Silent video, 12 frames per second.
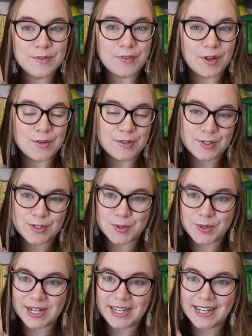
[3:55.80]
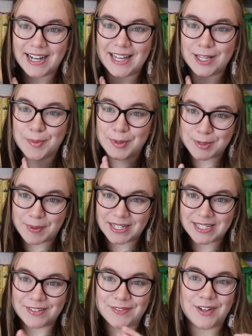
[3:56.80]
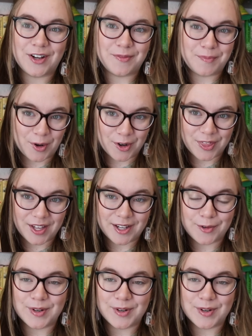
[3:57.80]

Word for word: one follows the story and the perspective of Martha,